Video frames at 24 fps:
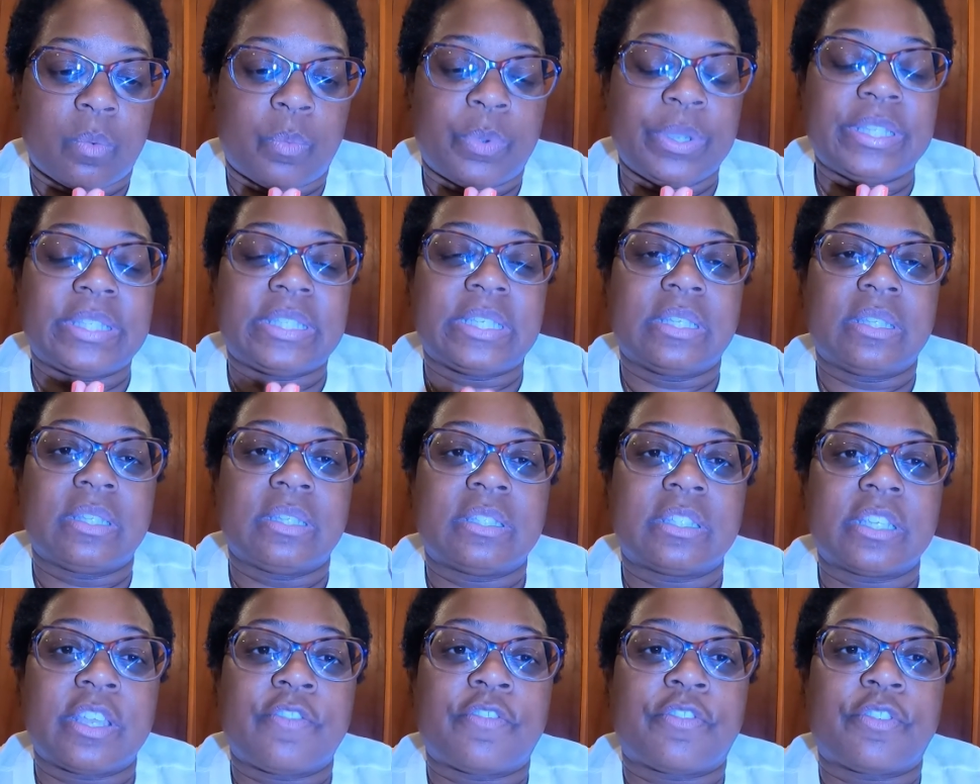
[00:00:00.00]
We see
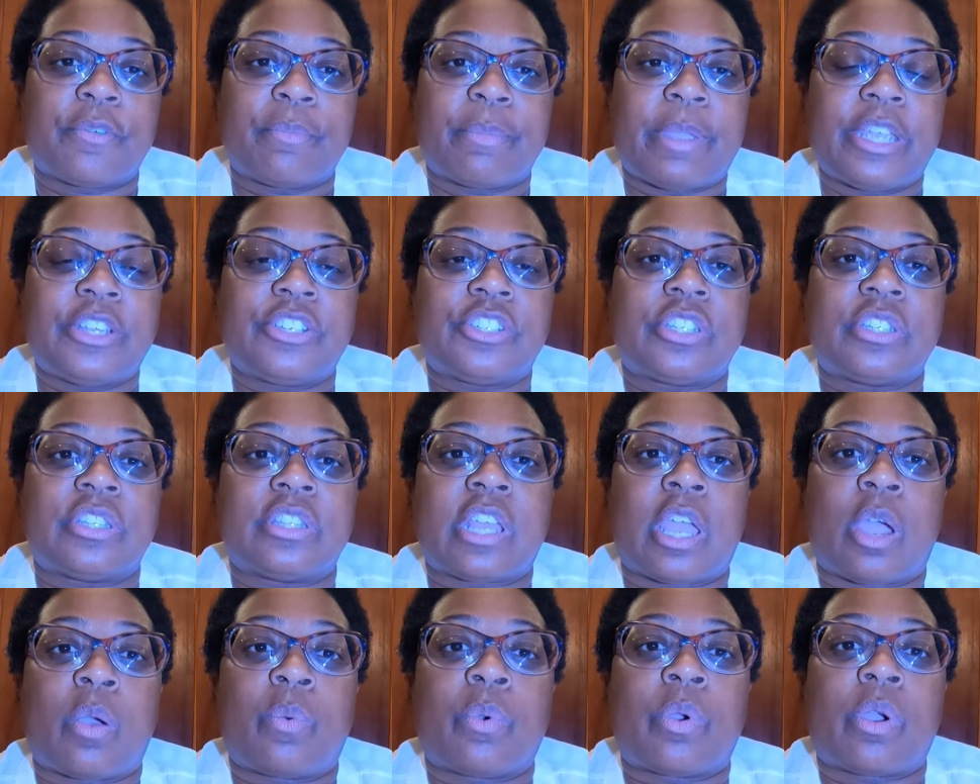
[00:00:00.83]
this information
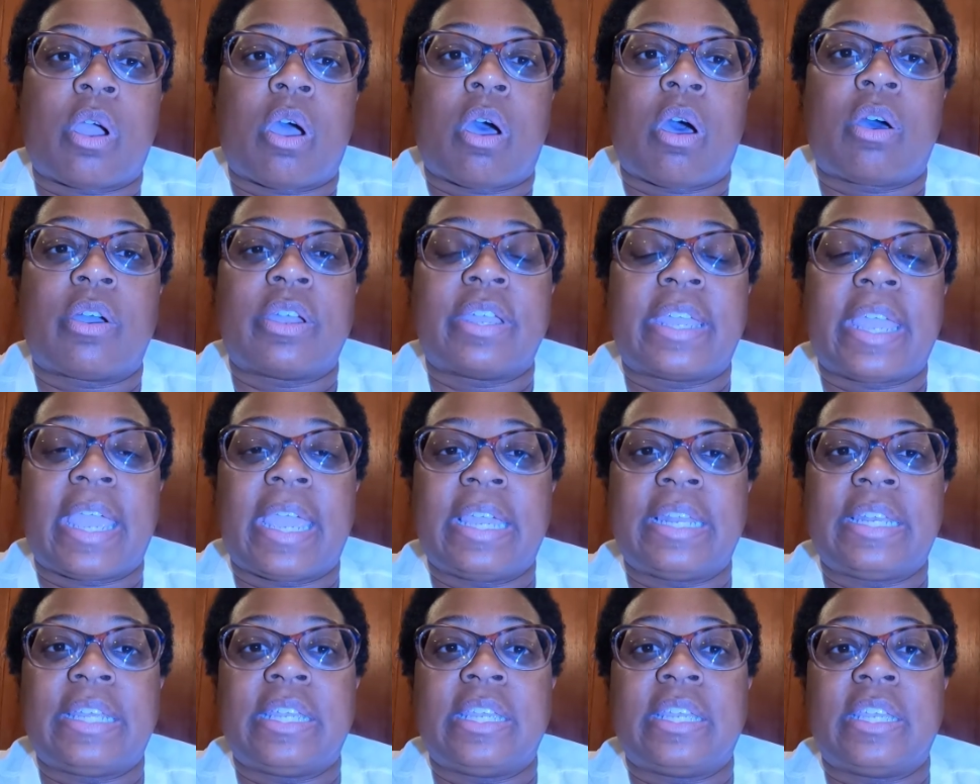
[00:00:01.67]
that we're all
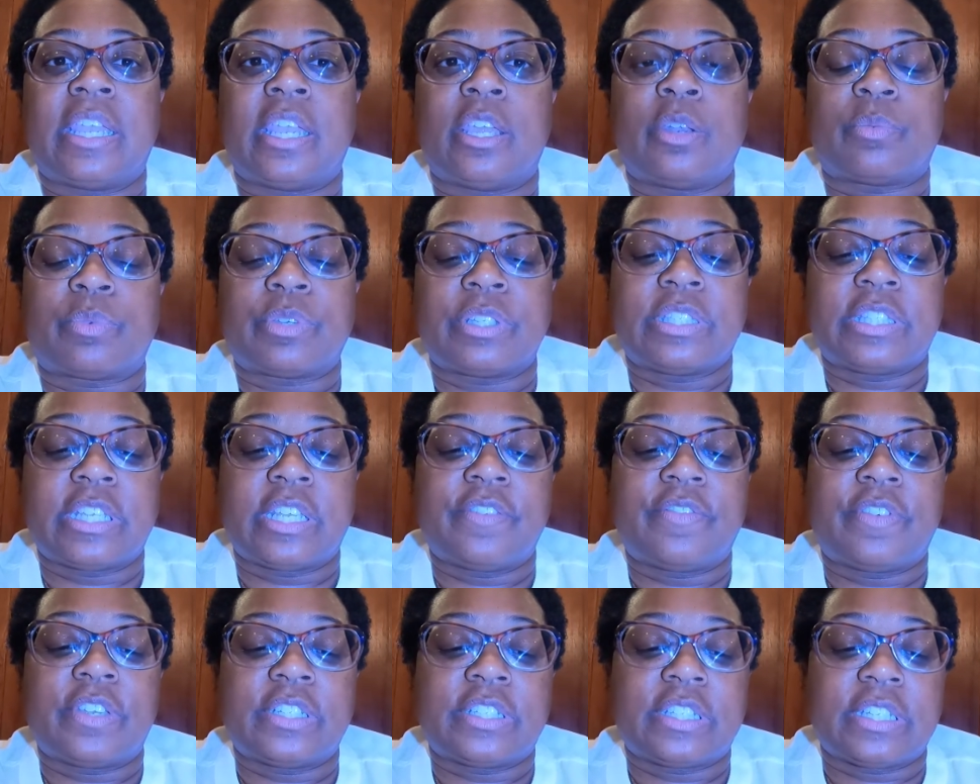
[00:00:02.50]
gaining and
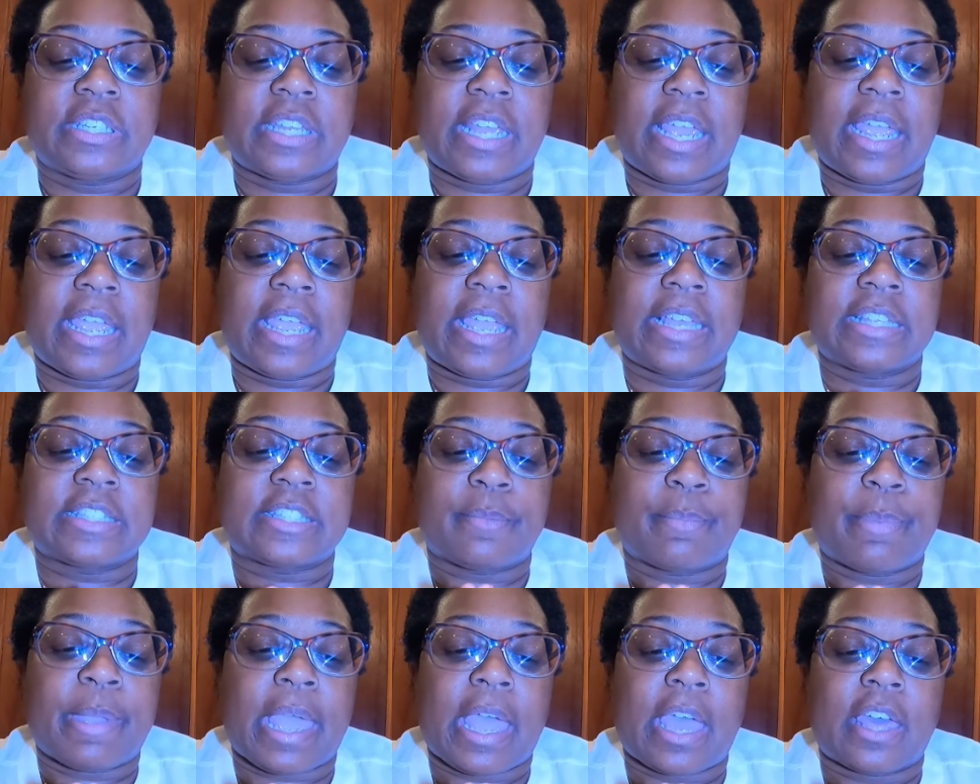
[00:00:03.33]
receiving today as
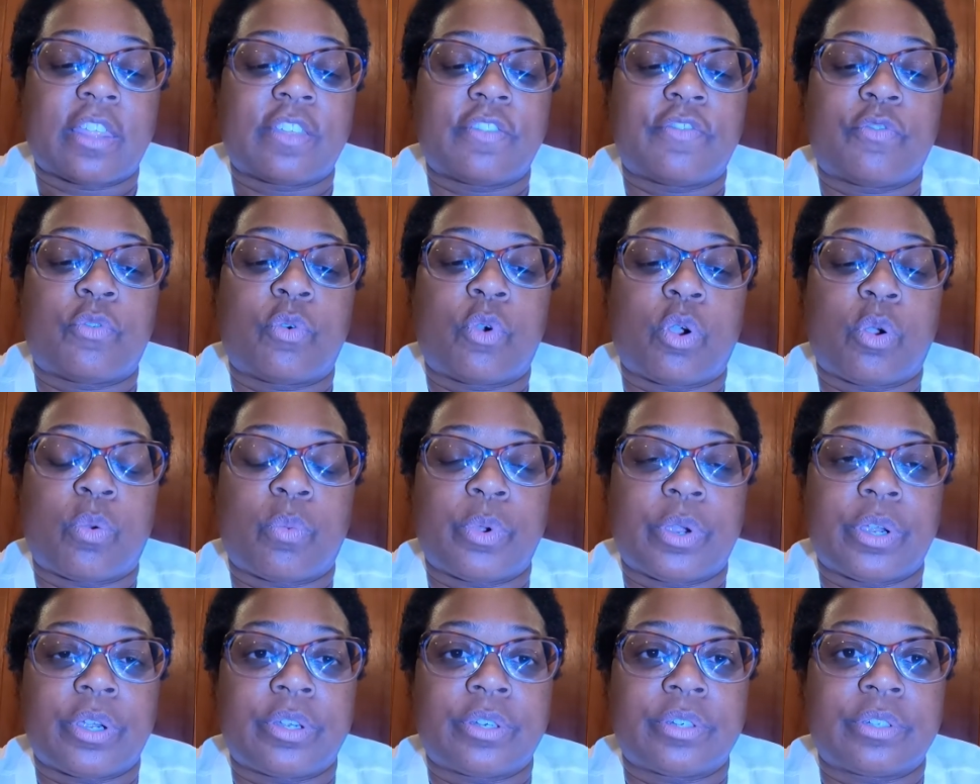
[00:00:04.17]
a path
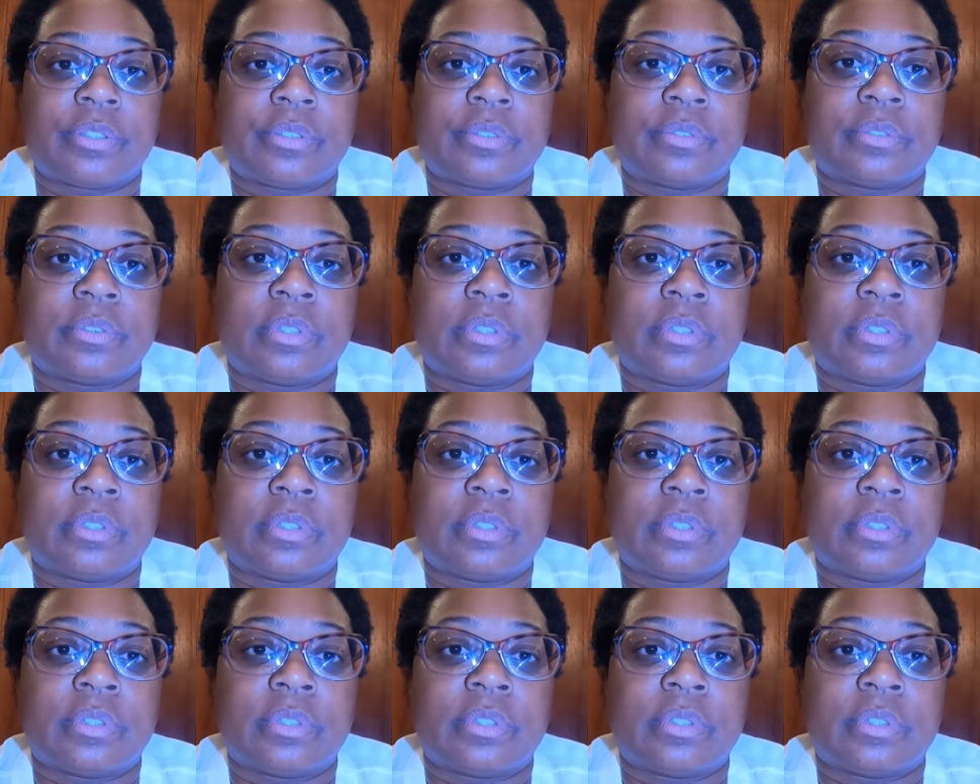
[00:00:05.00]
forward,